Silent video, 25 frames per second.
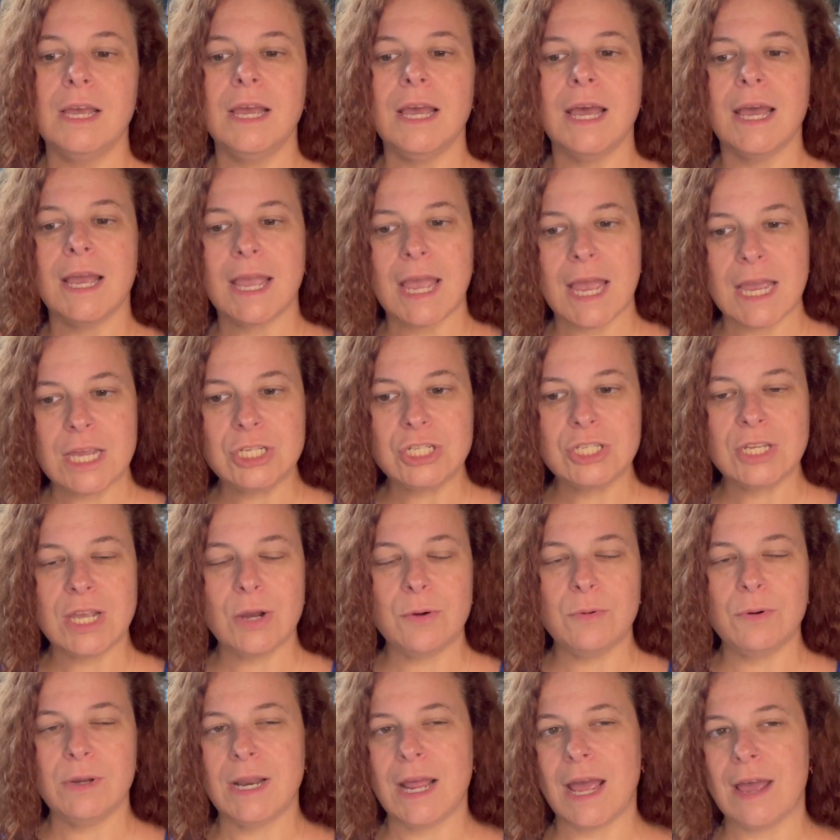occasionally i
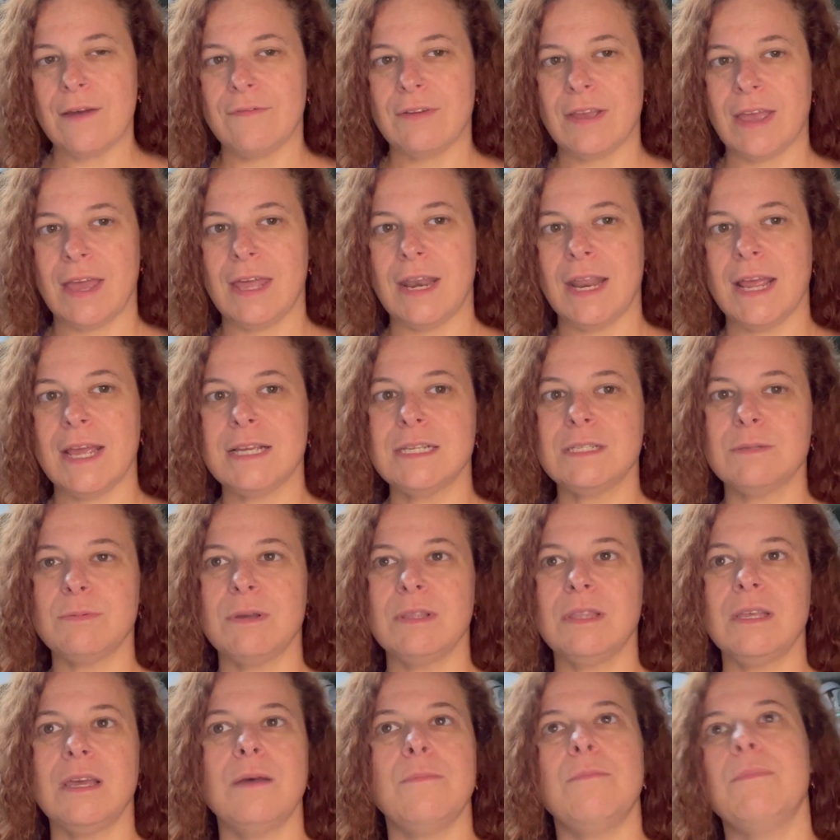would have headaches
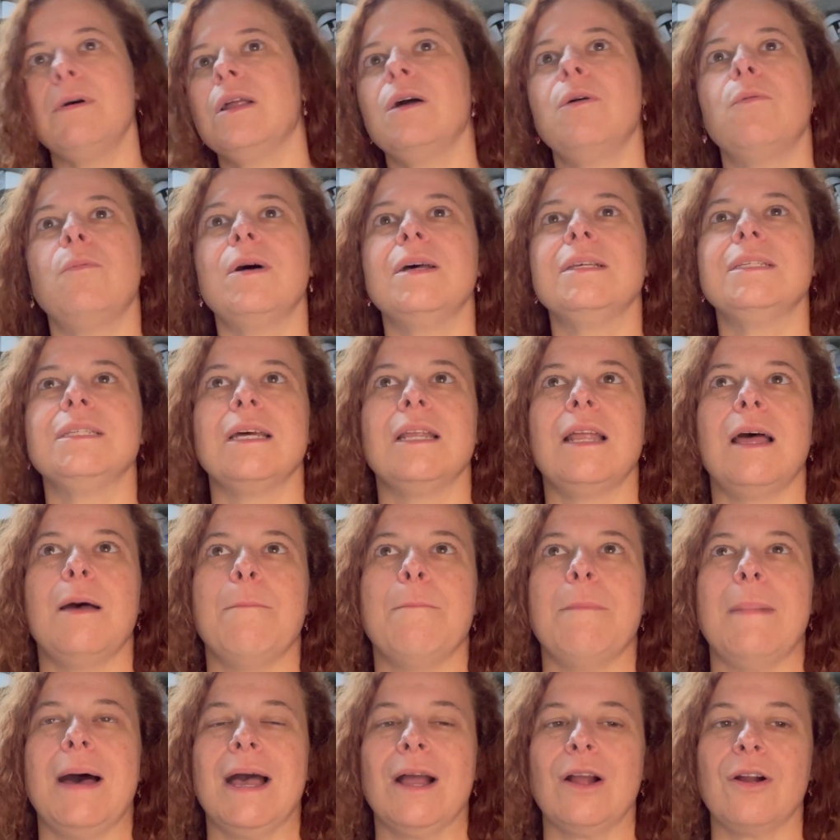with it but it wasn't a
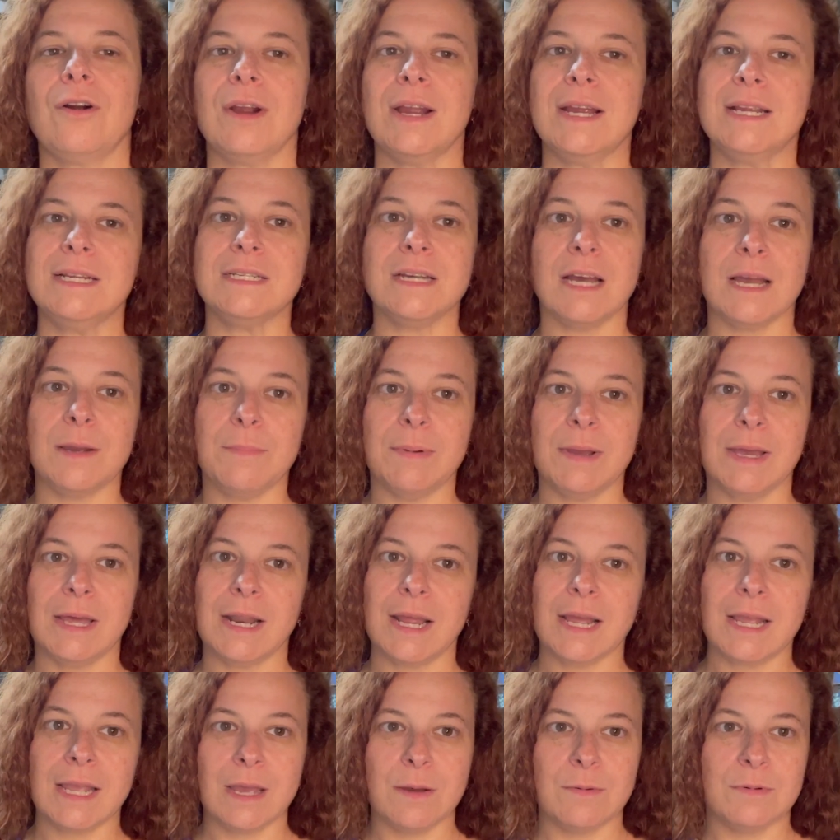migraine type
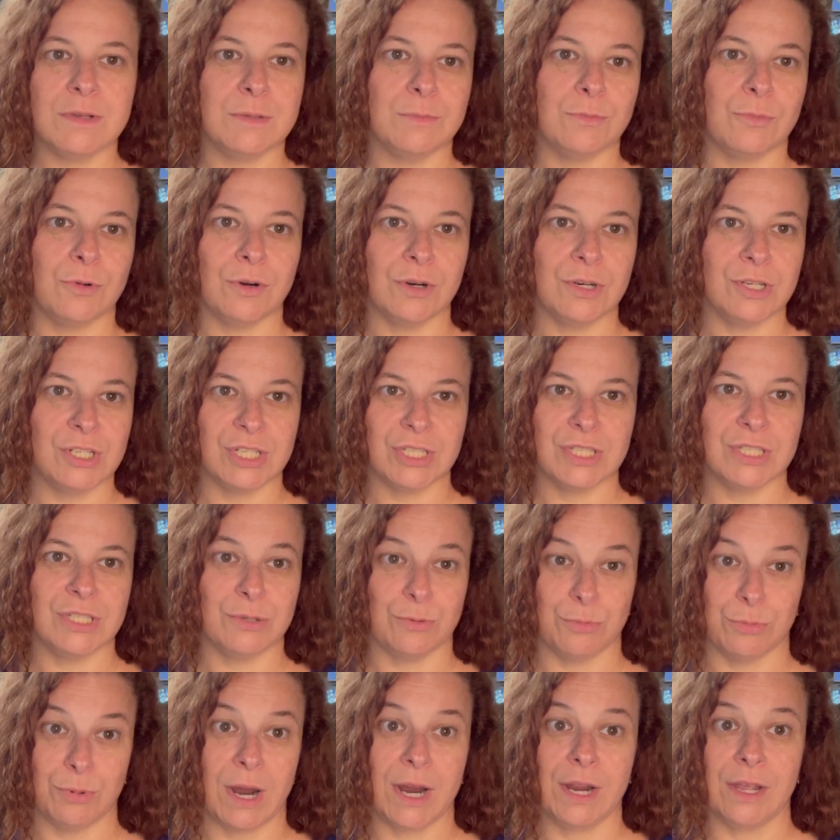headache it was more just
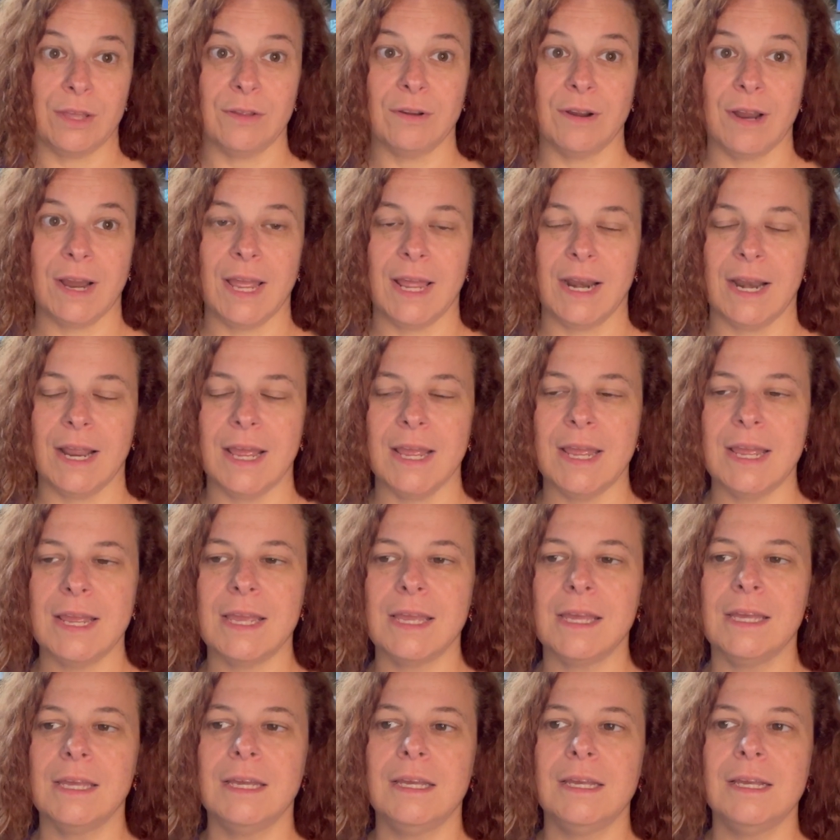a regular
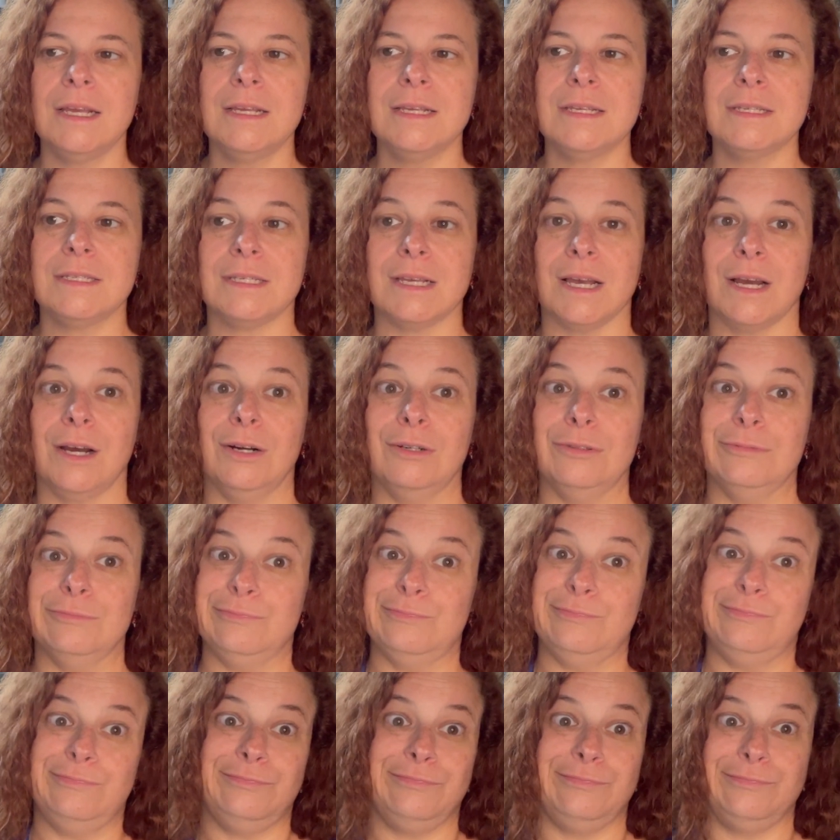headache so
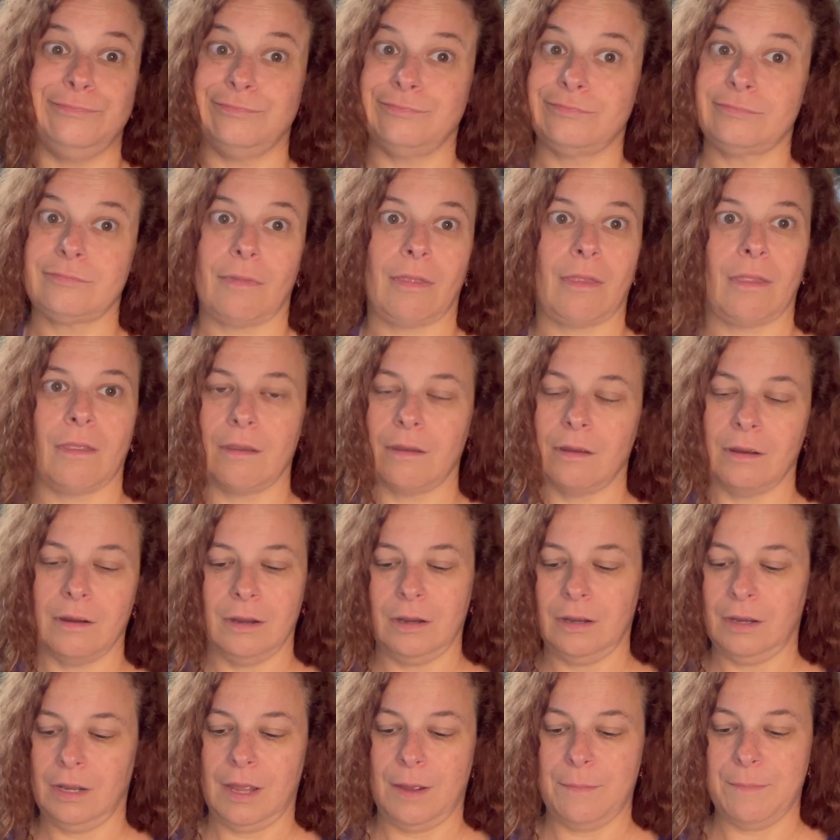
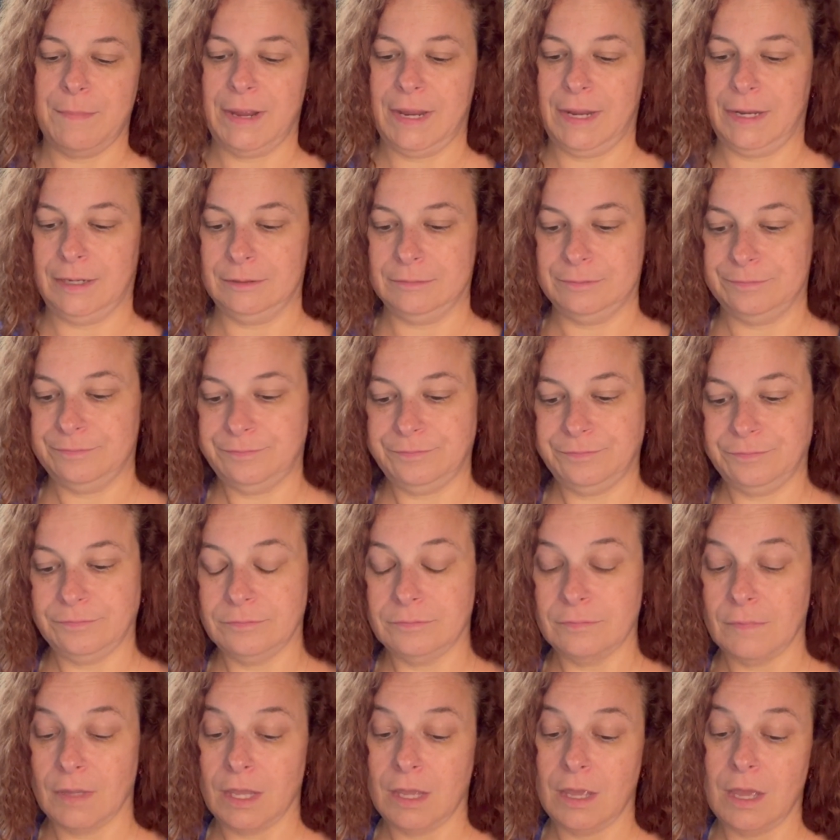i mean
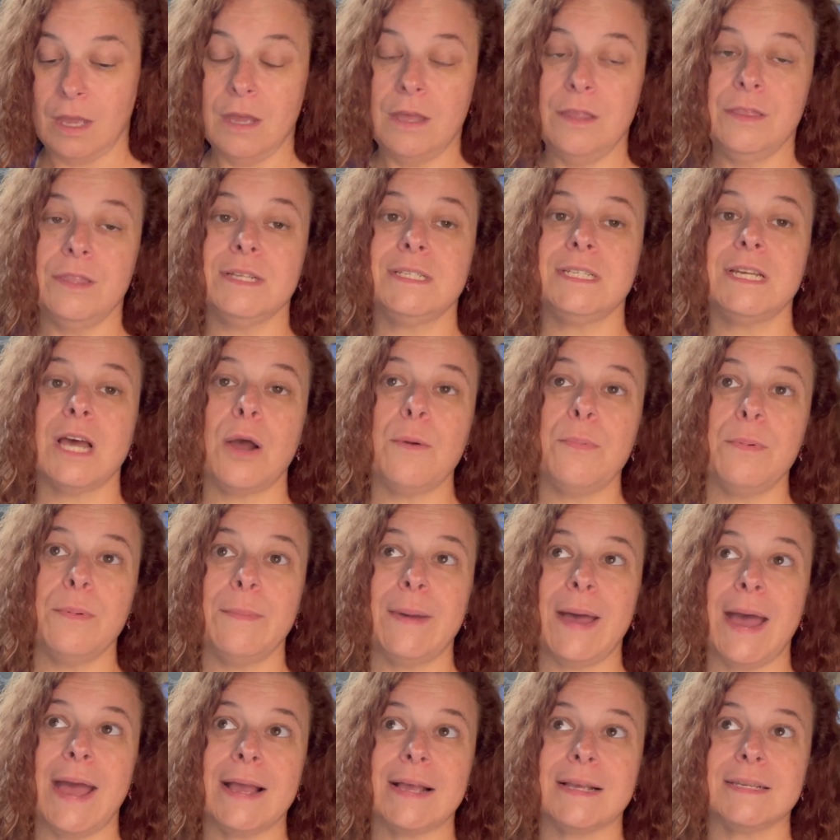the
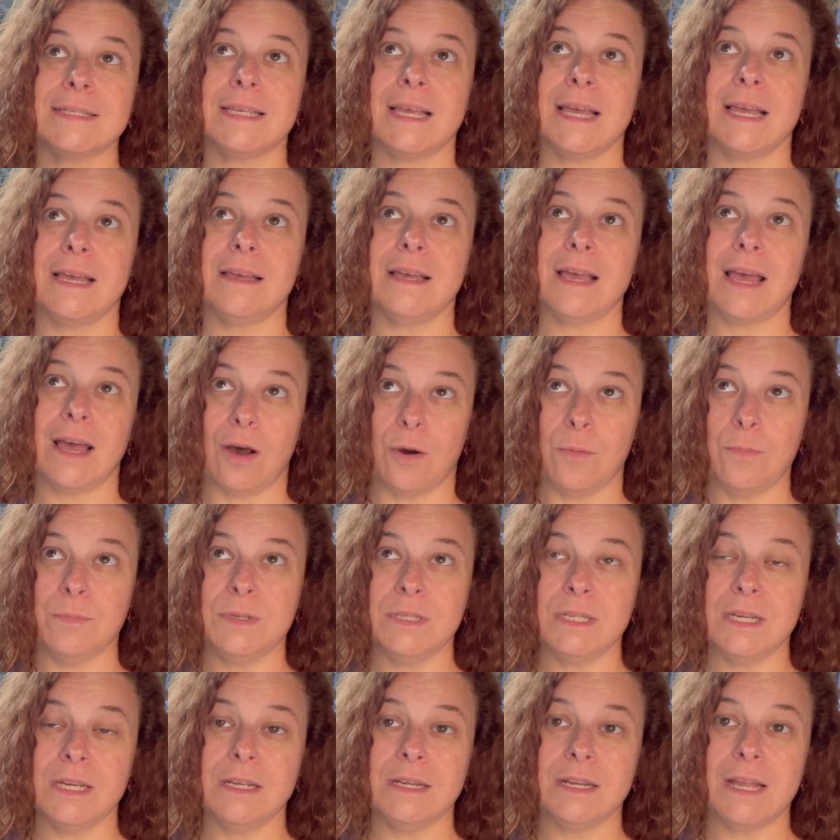topamax
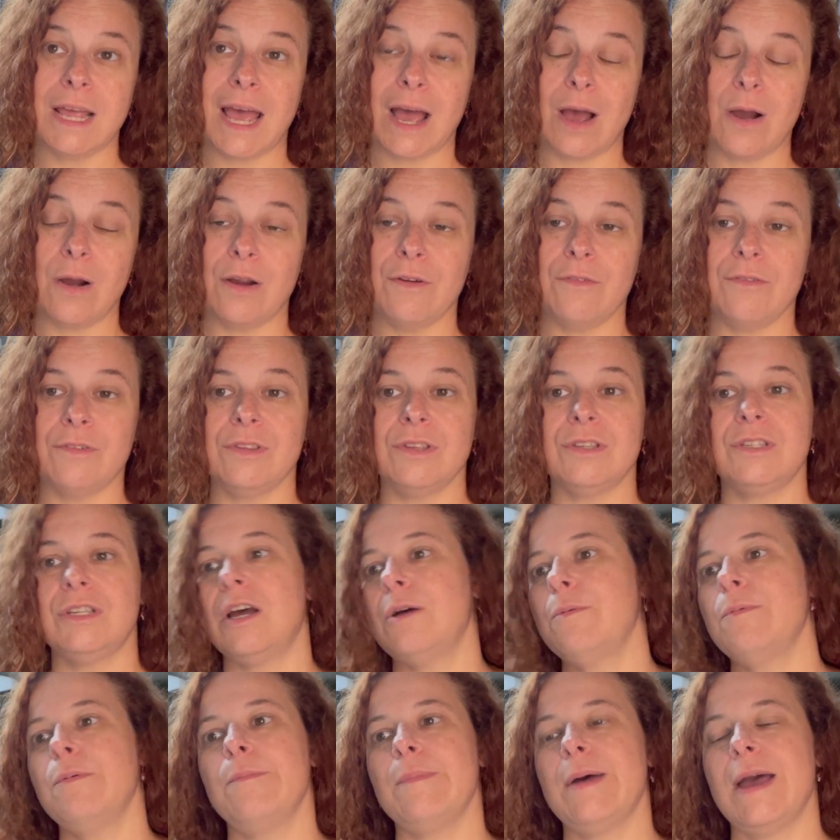helped it however the
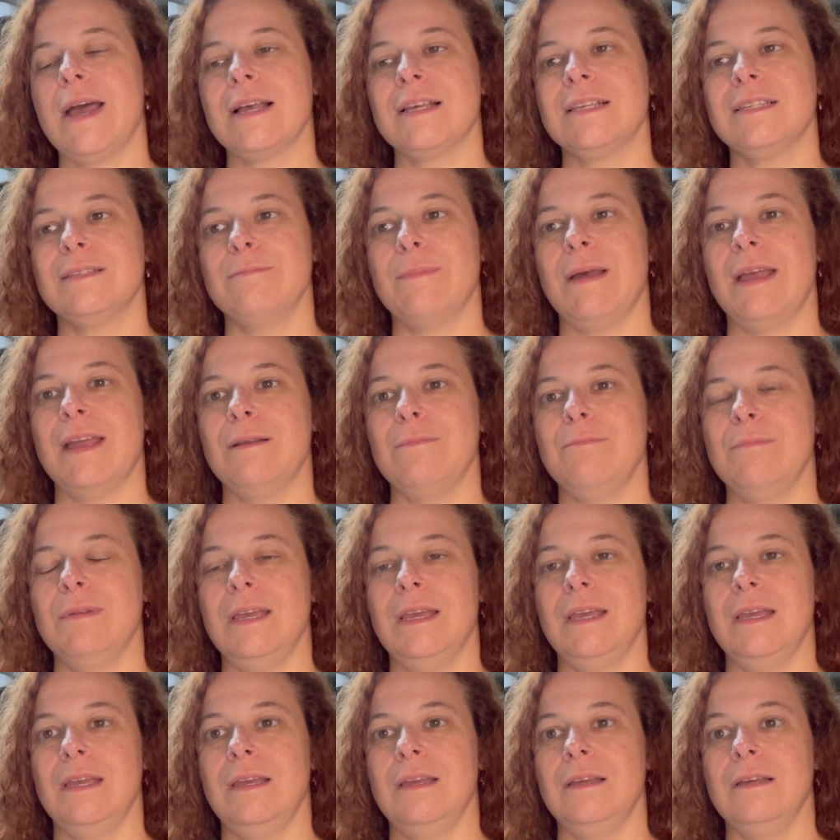topamax made
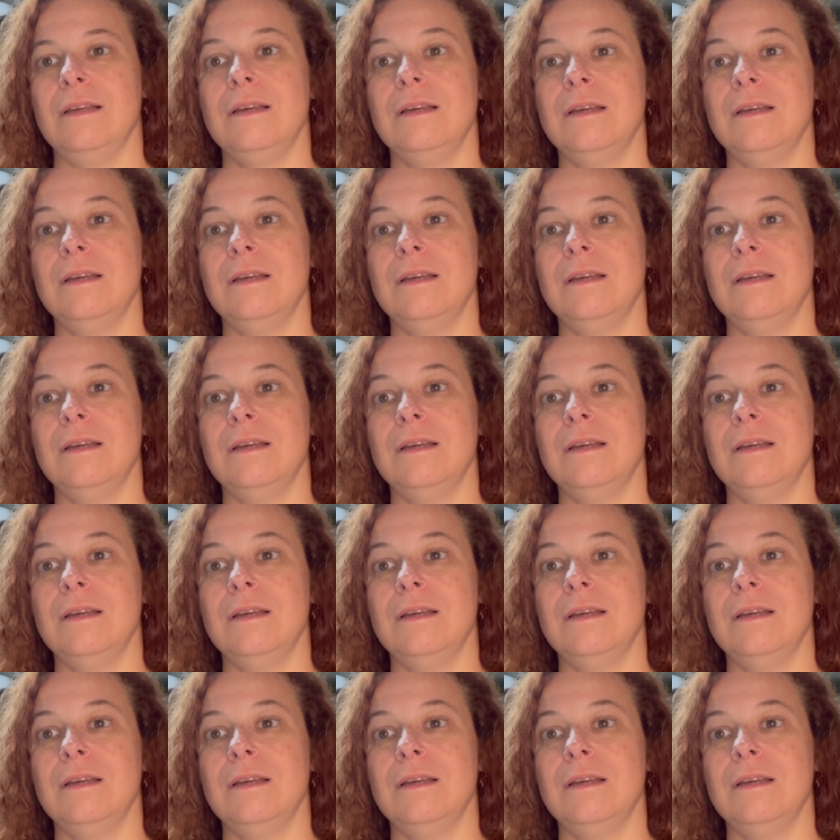me